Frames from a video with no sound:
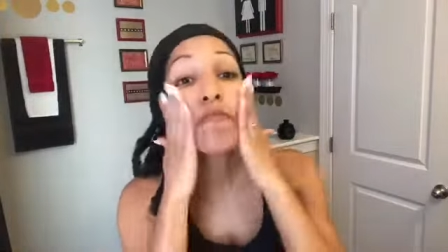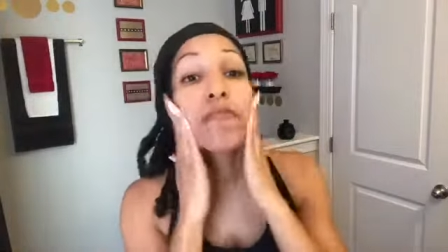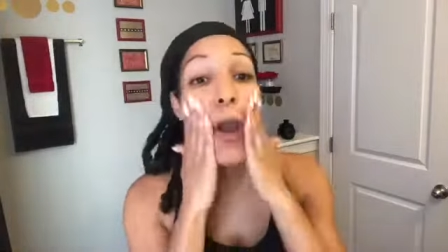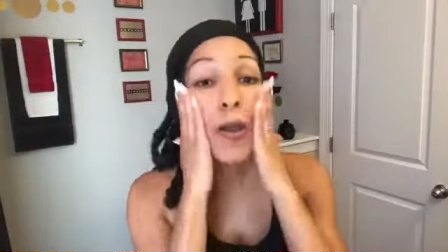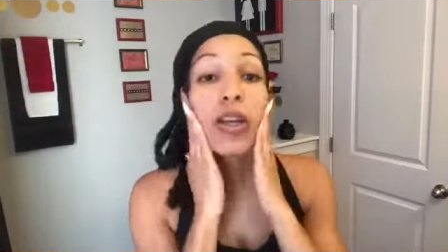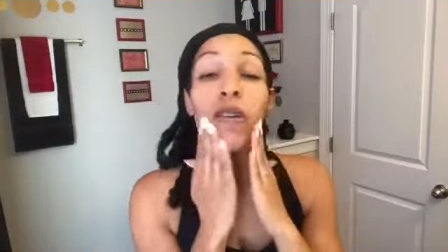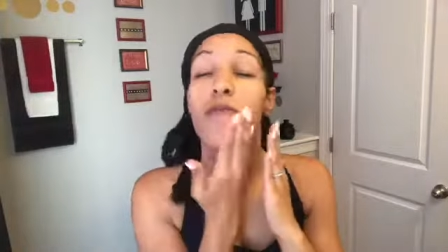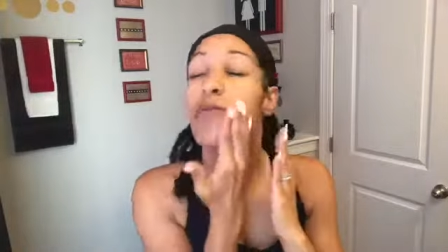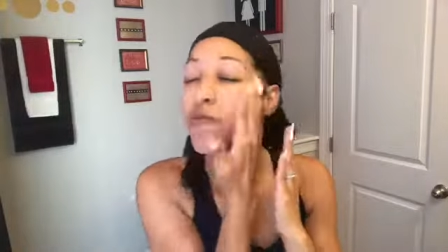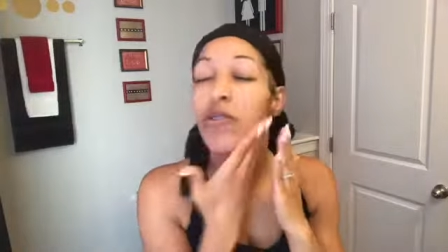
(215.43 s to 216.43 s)
Okay, and I
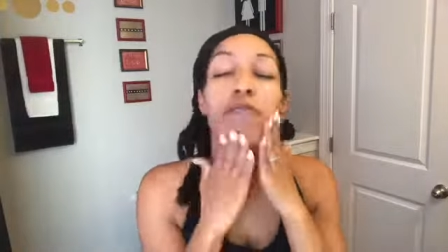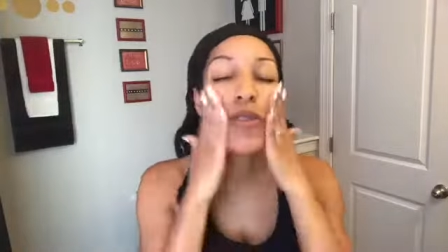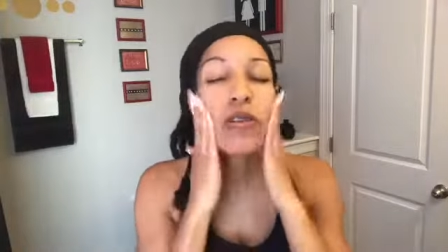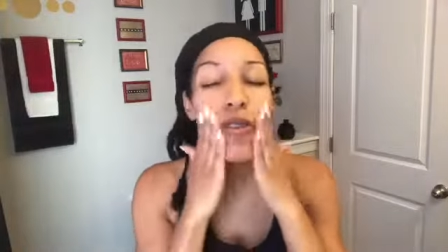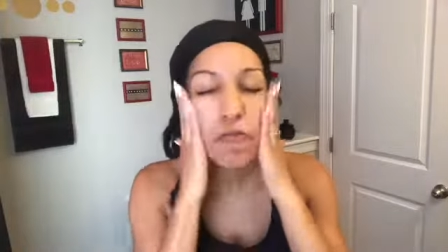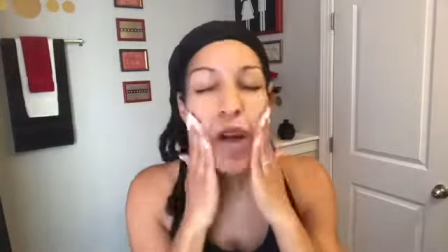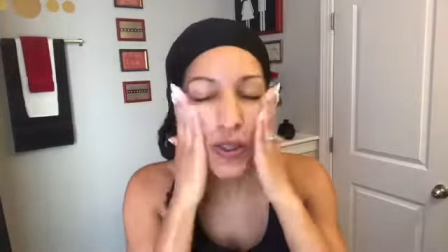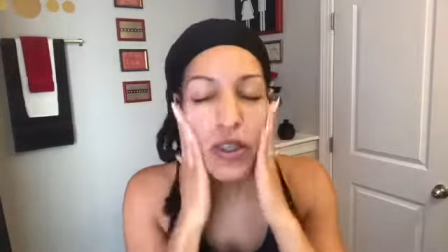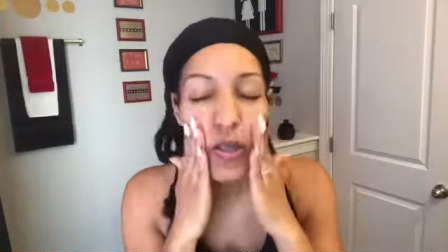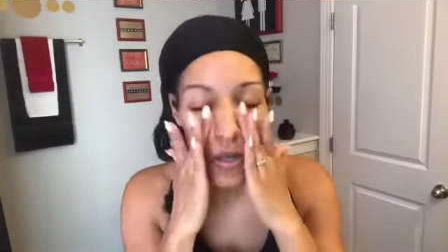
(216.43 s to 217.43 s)
normally rub my
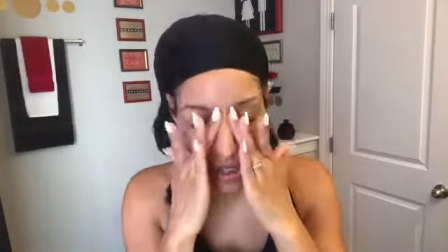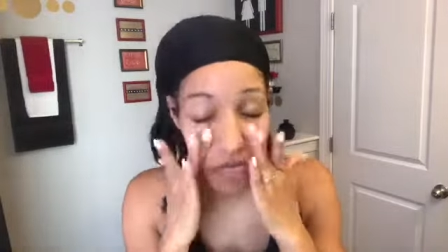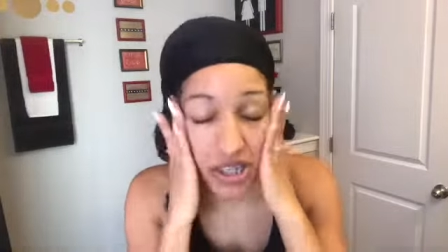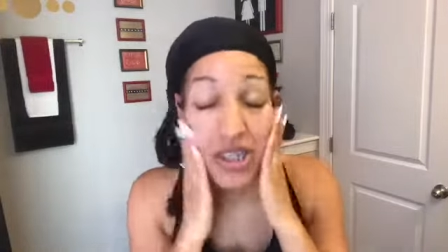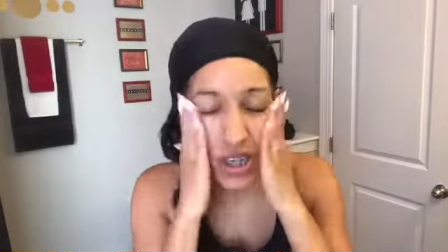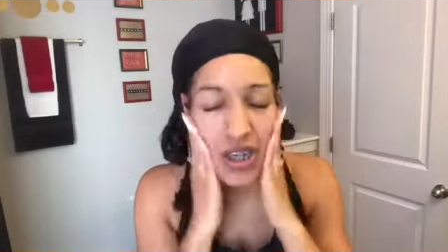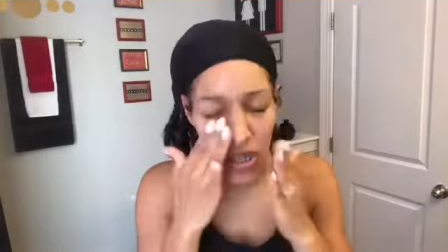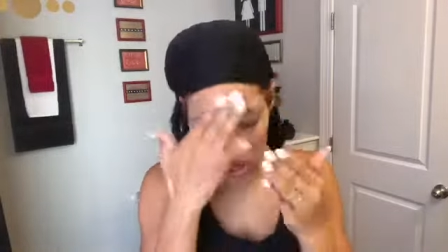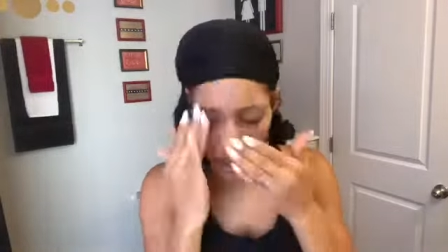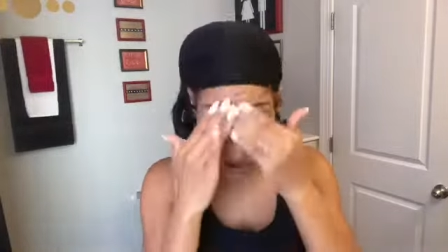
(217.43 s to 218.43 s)
cleanser into my skin
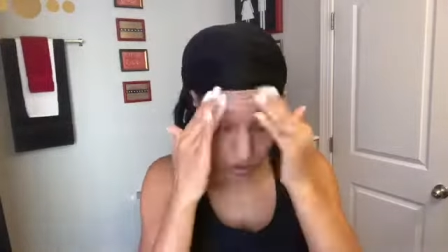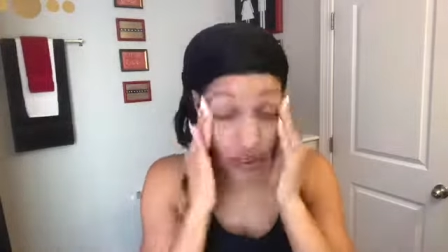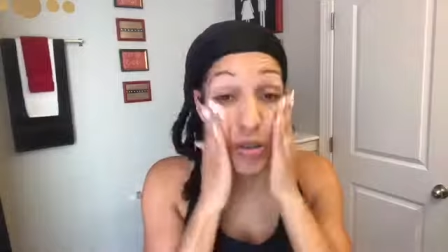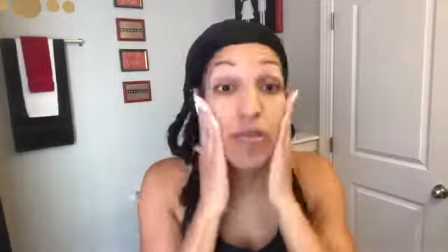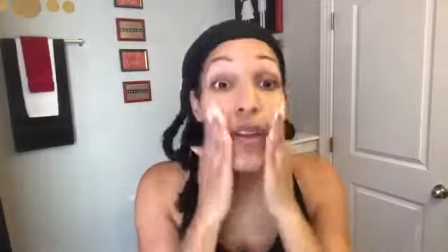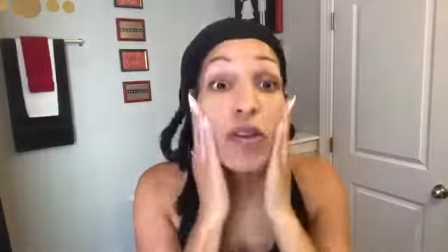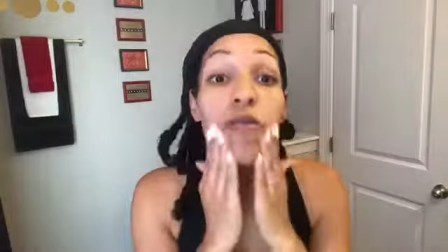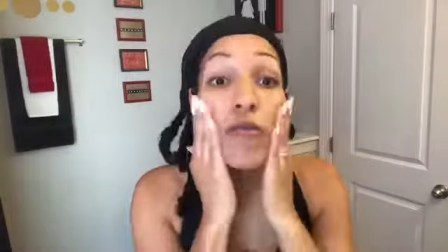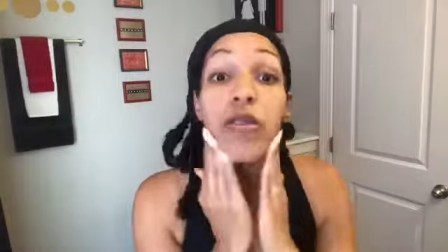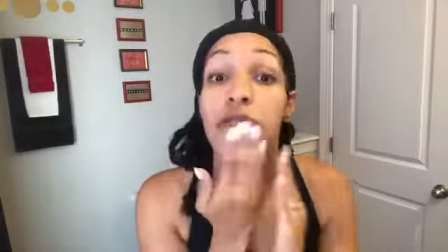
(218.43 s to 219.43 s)
for a good minute.
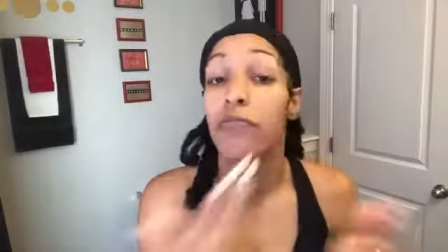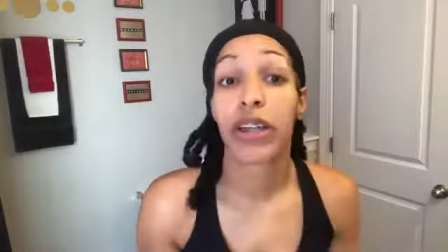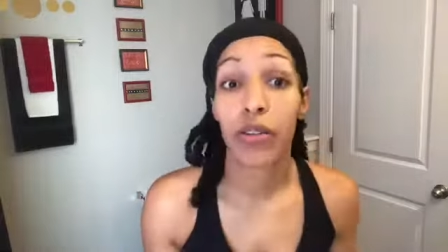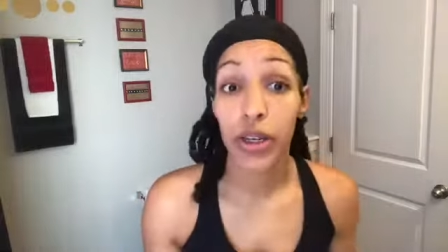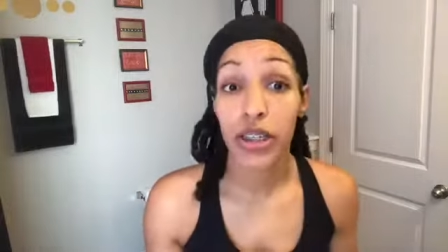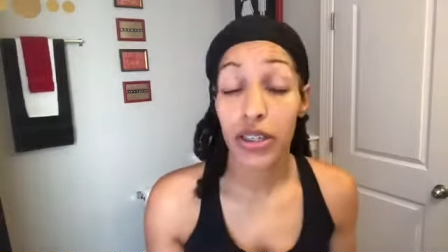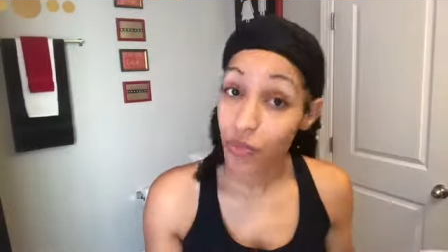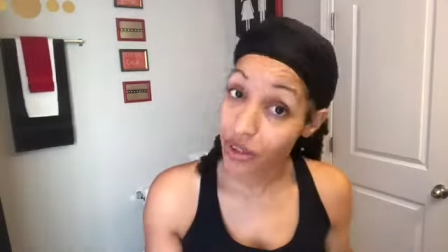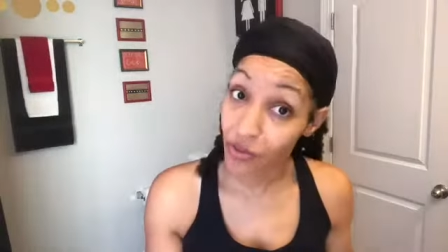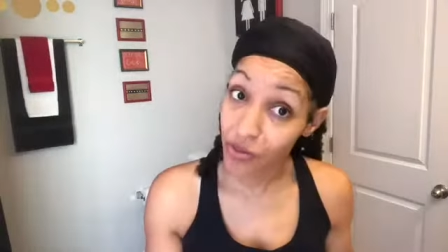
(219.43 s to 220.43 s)
Then I'm ready to rinse
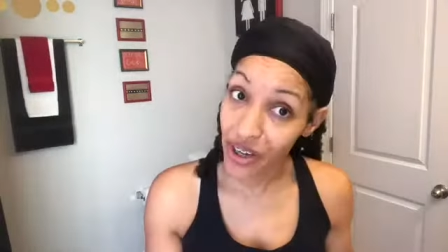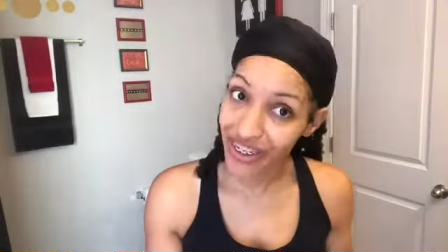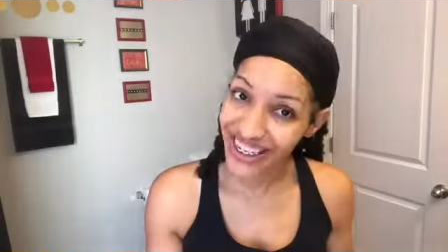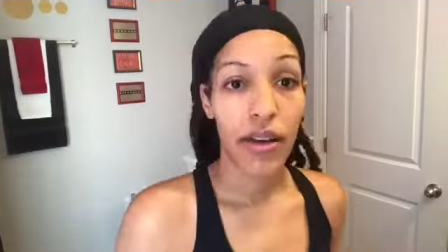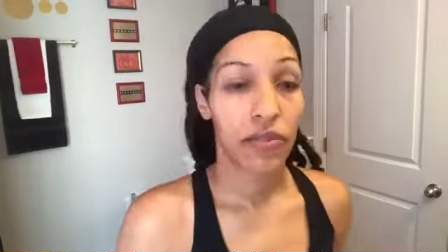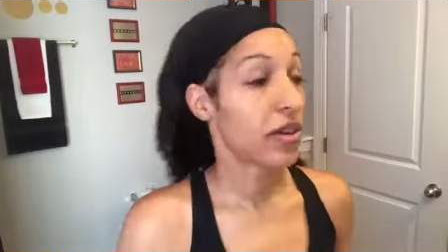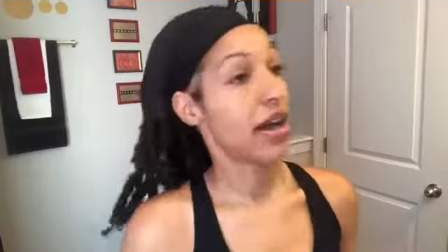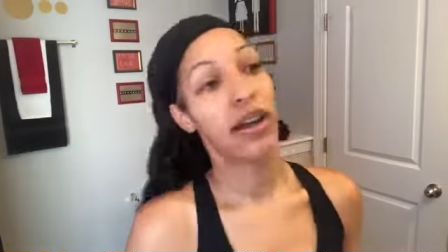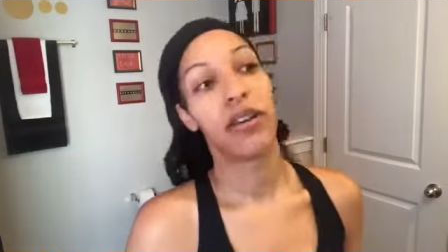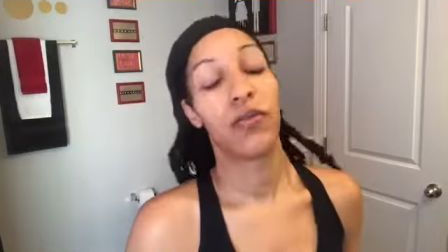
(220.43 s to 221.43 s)
with lukewarm water. After
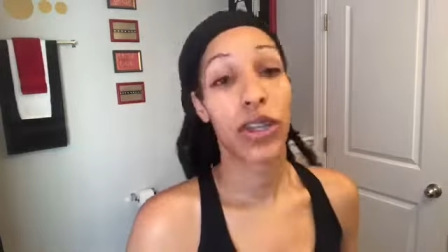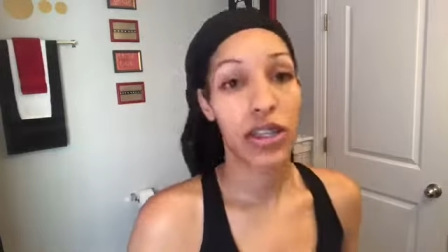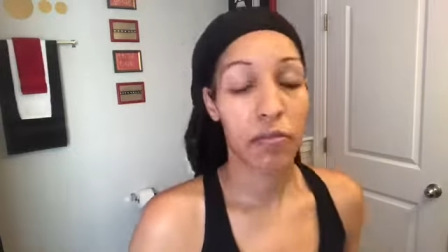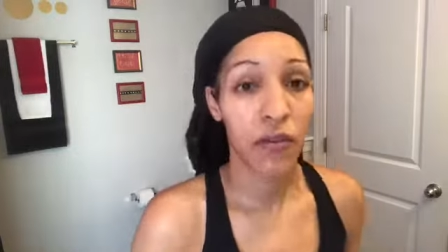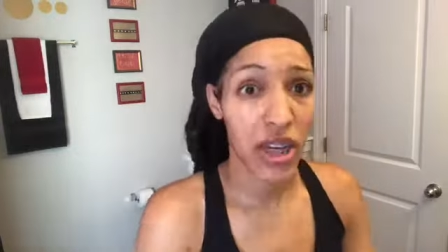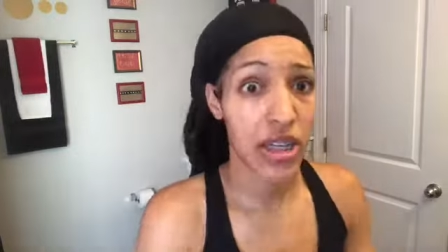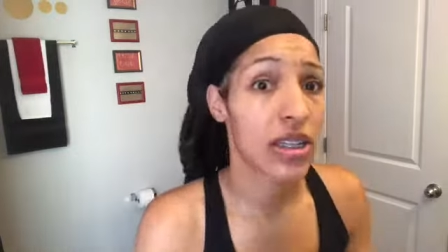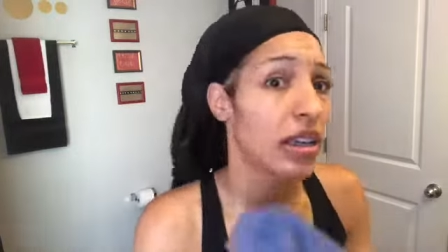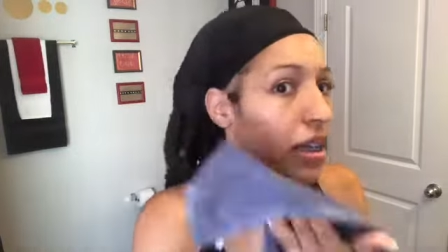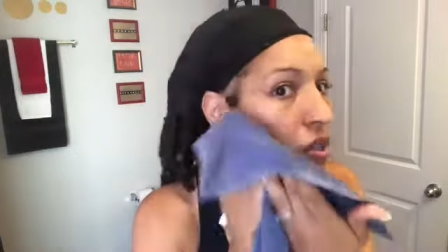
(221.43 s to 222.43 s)
I rinse my face,
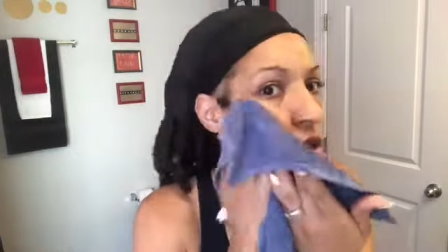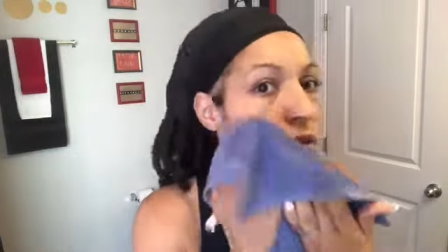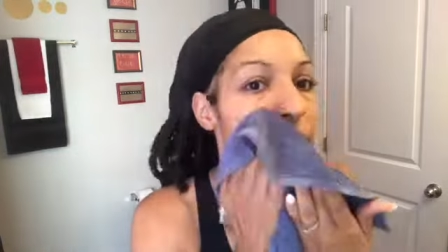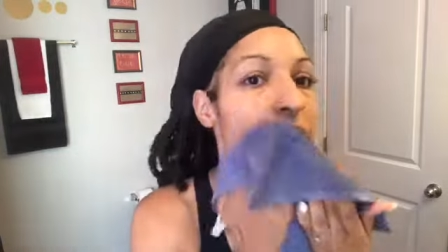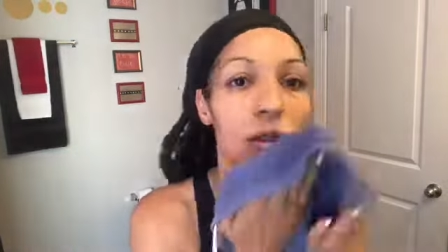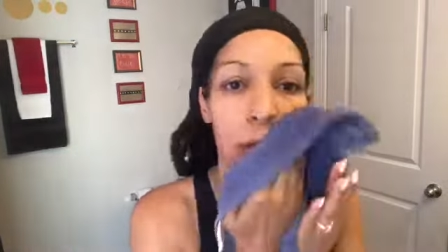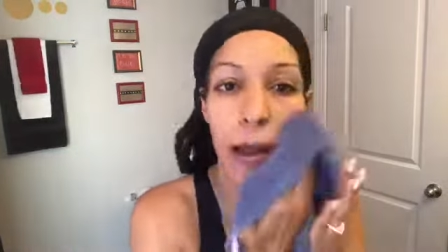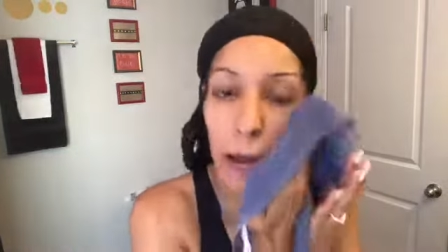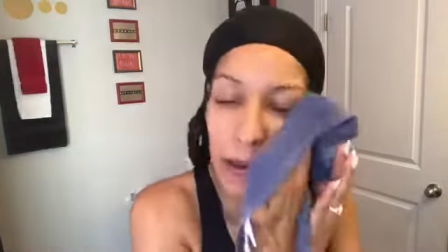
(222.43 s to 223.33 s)
I like to just pat dry